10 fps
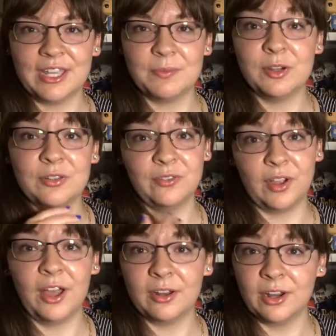Keeper and The
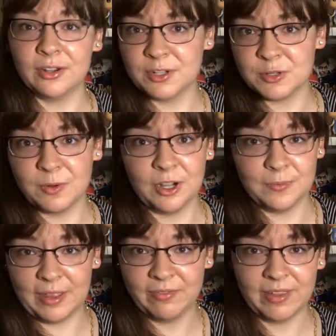Forgotten Garden, which were
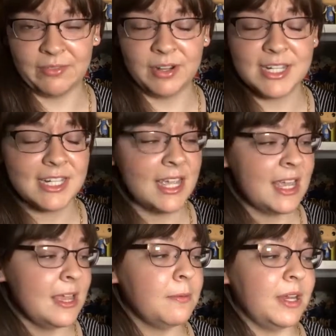my favorite,
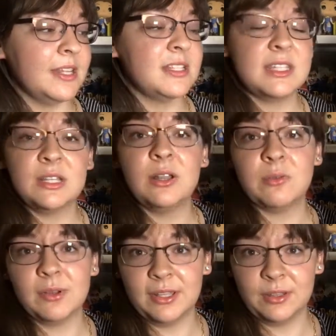but it's still a
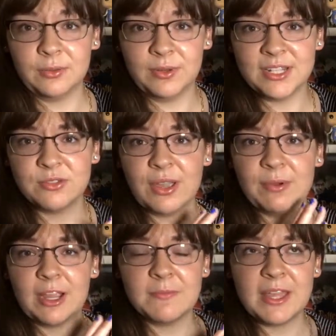really good read, so I
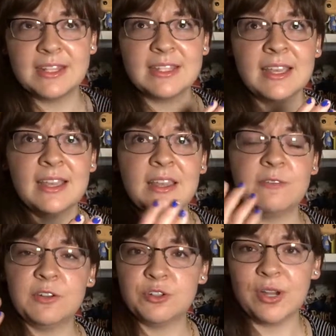recommend.
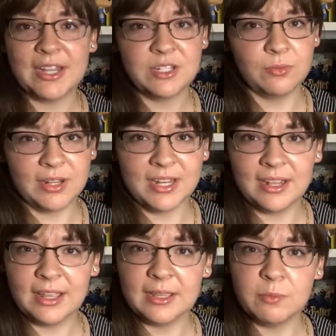If you're trying to read a
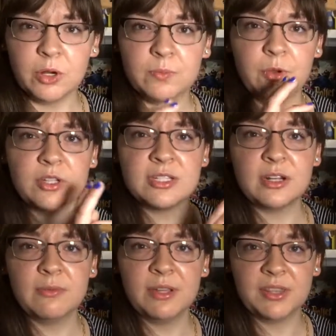Kate Morton book,
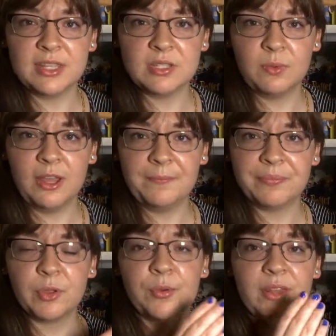start with this
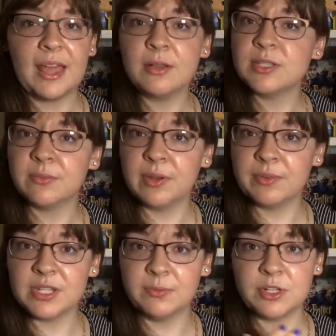one or The House at
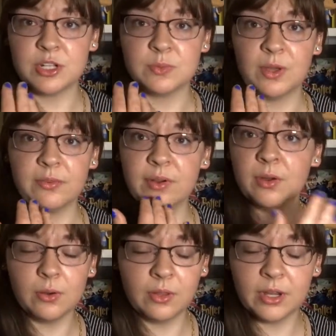Riverton, which is one of her
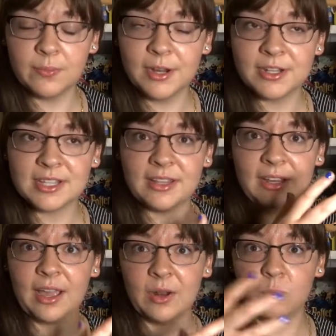earlier works, and then
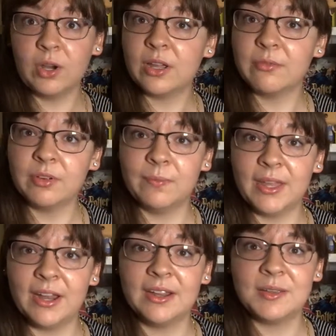kind of work up from
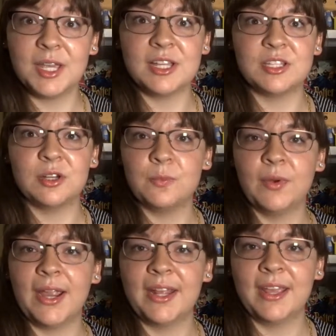there, because her
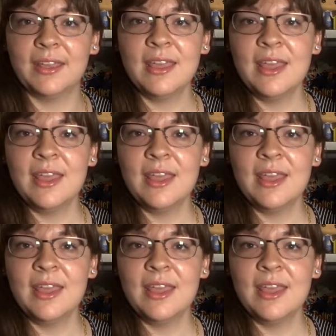writing